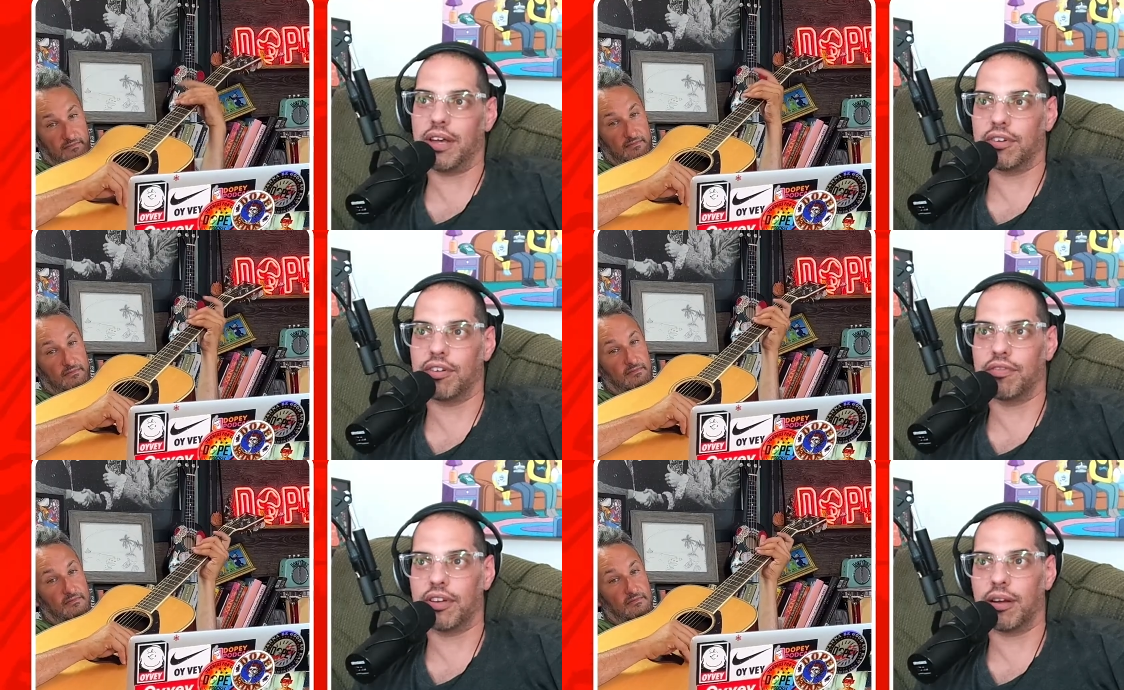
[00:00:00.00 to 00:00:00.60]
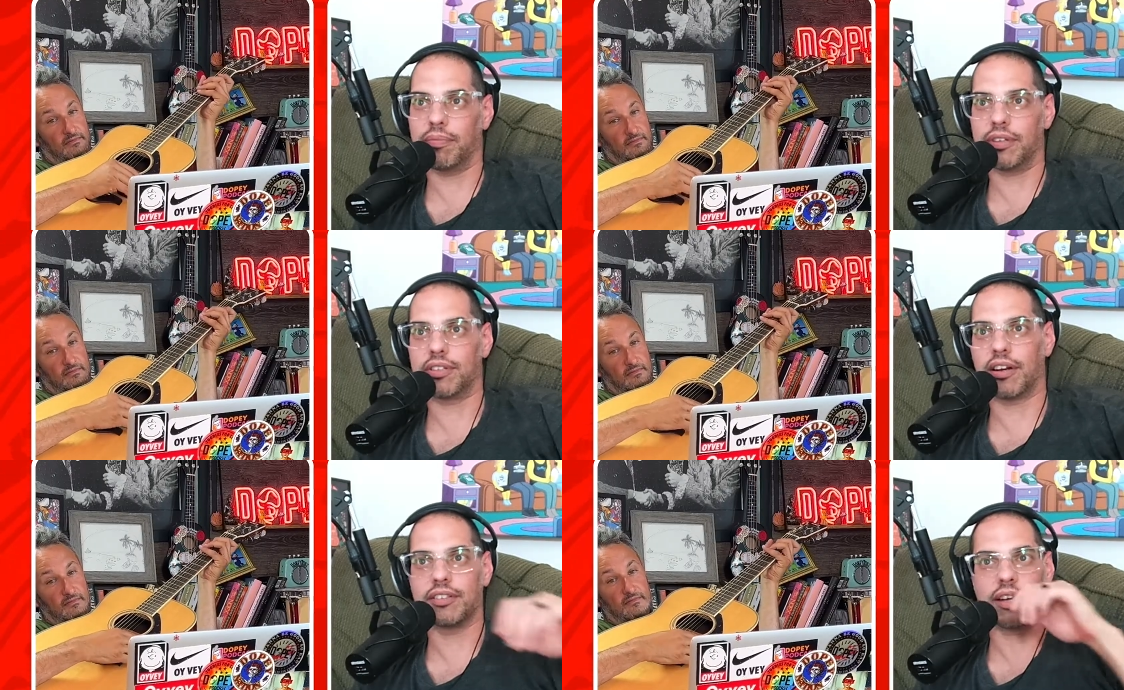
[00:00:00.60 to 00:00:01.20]
Speaker 1: be having your feet up
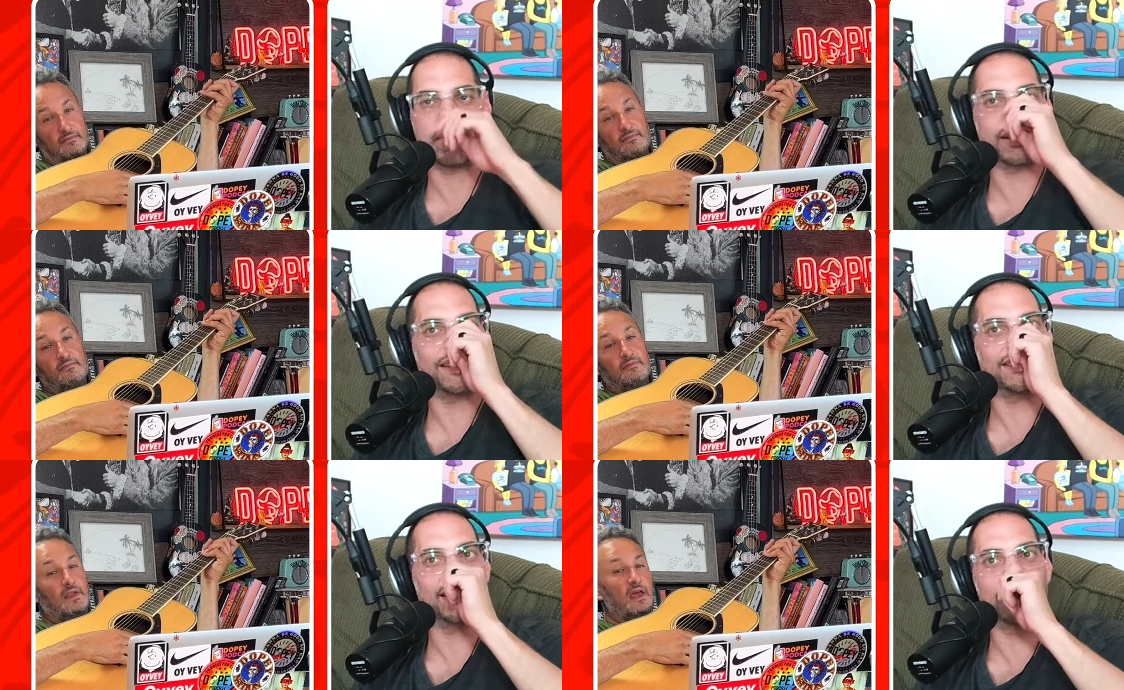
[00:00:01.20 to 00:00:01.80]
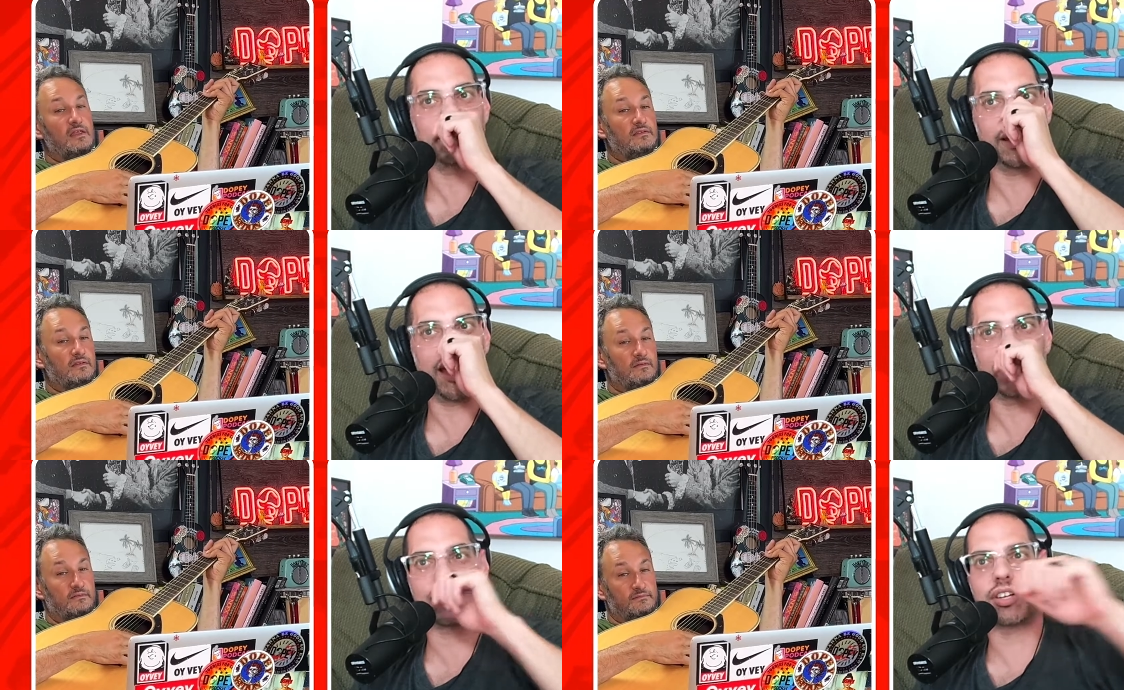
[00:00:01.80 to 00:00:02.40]
the entire time like that yes. and
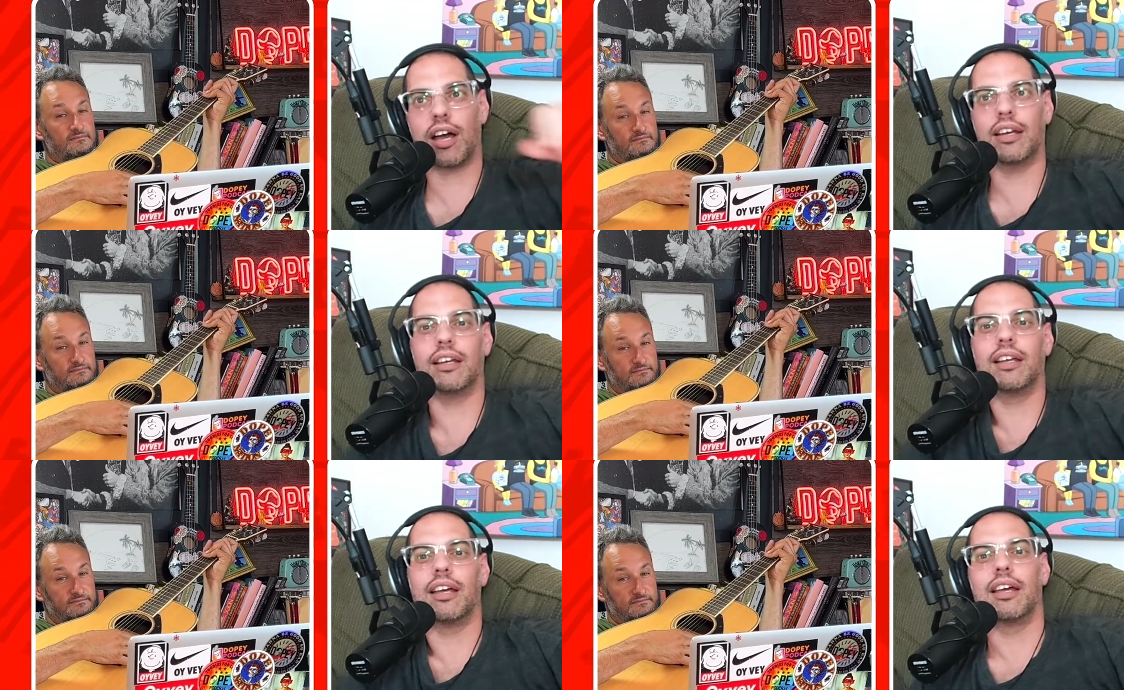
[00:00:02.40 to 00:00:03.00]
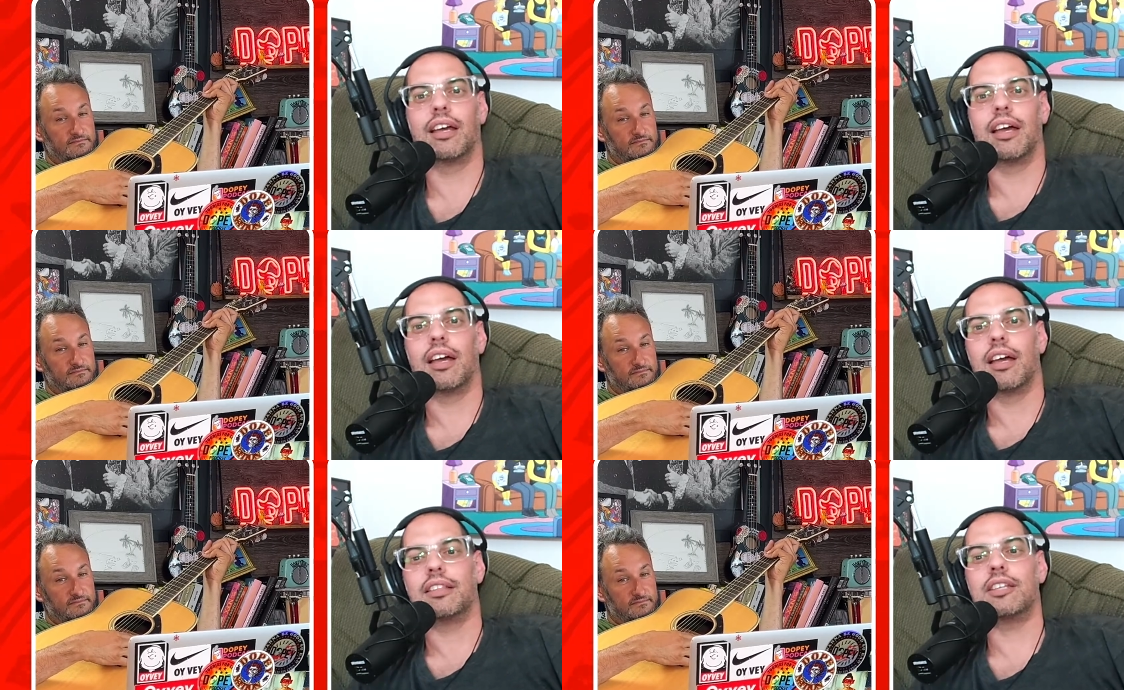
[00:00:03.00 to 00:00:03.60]
being out of the shot?
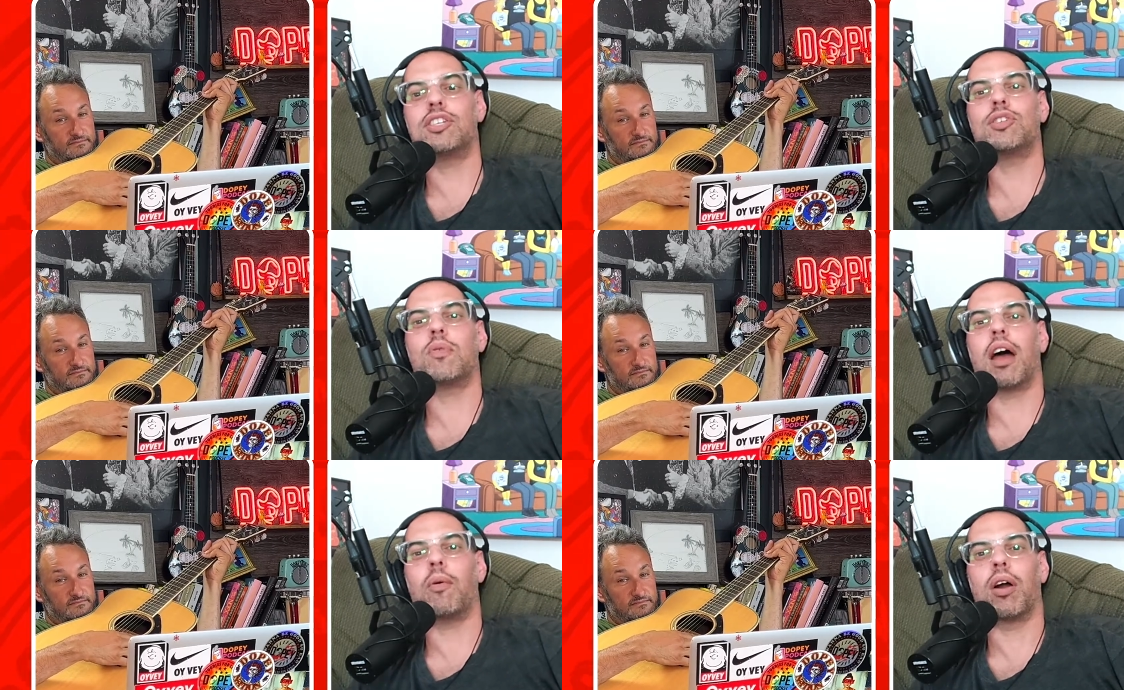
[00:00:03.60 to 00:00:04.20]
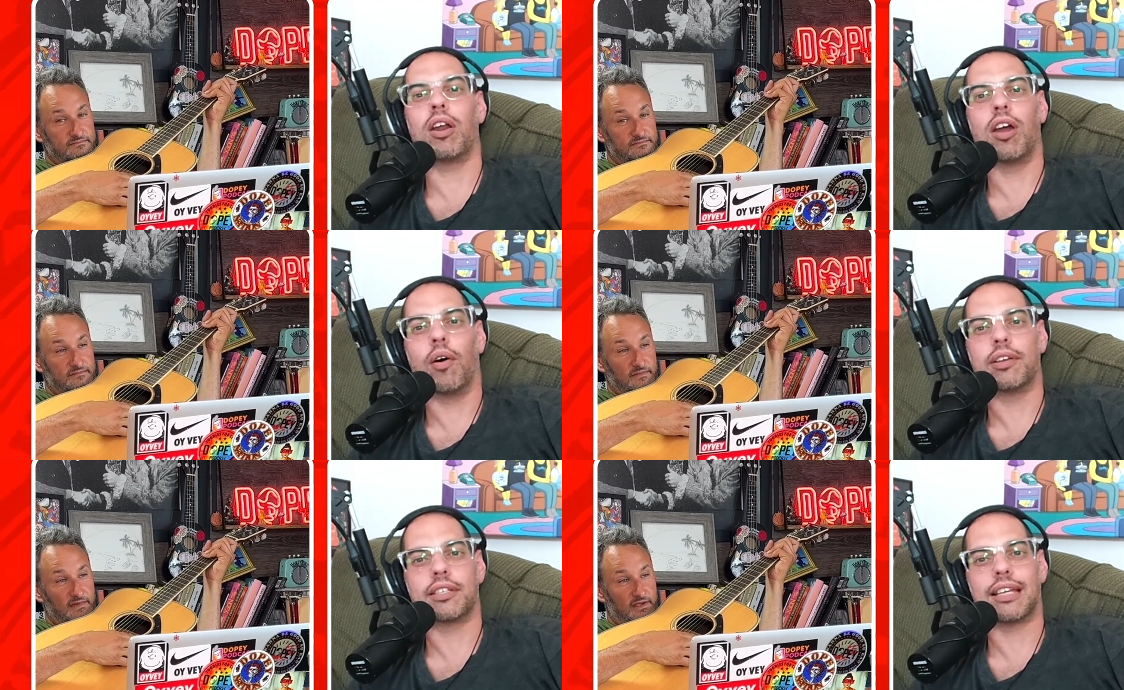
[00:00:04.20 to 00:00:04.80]
This is what I want to
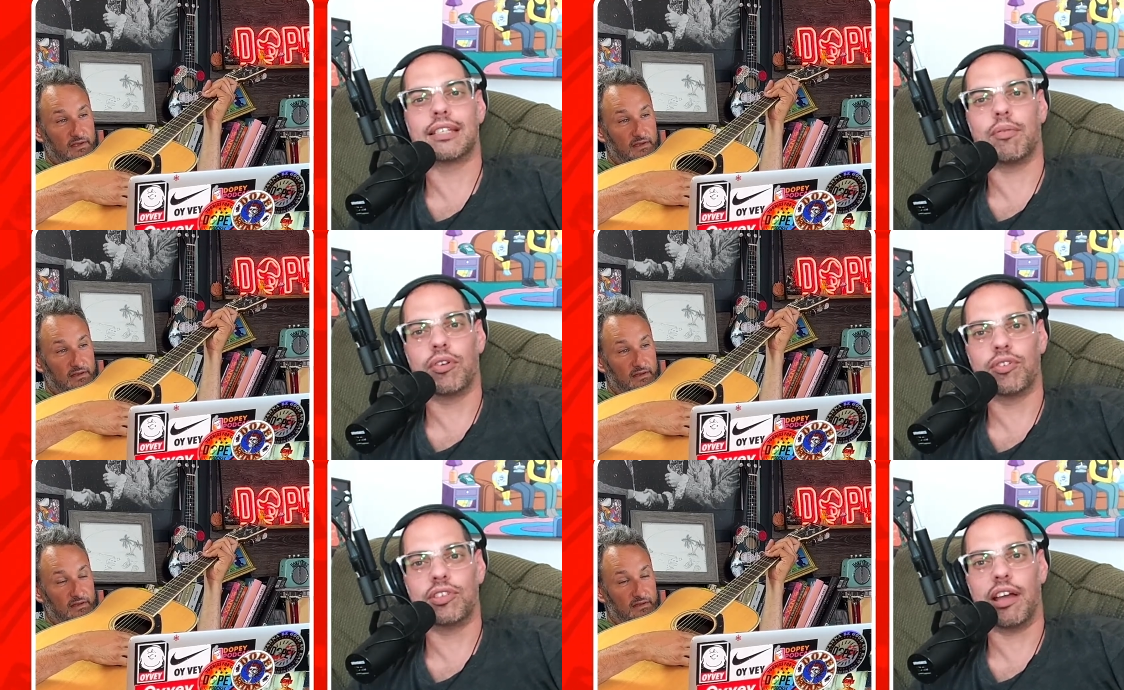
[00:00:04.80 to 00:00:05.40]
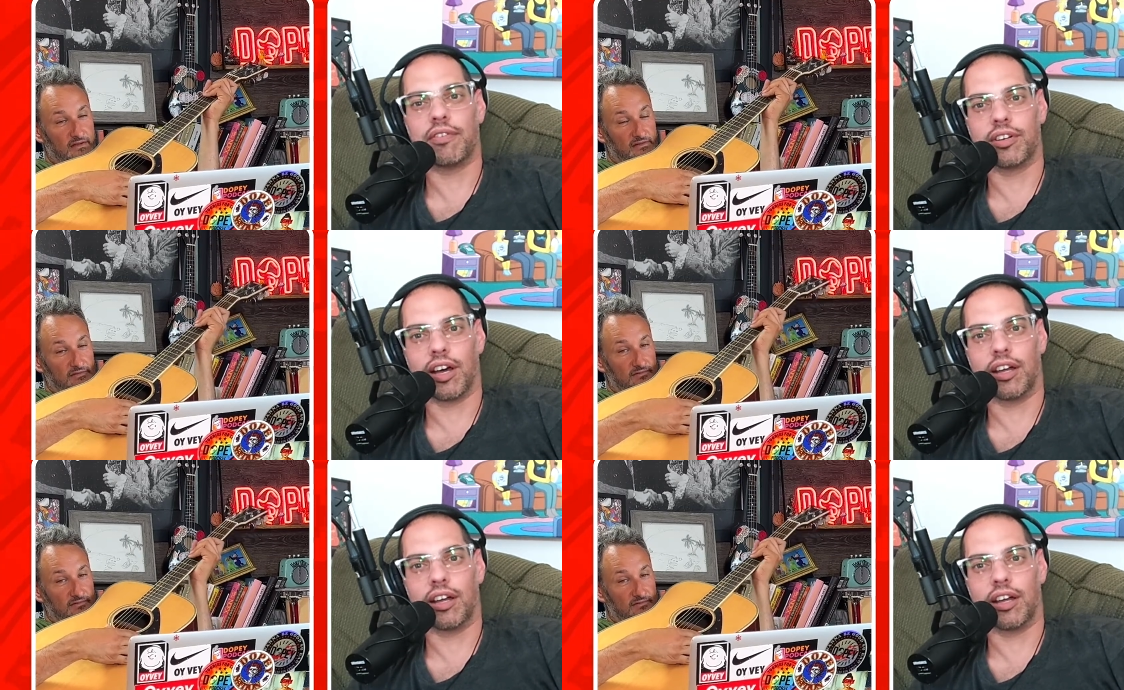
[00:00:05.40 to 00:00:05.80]
know as, as someone who's never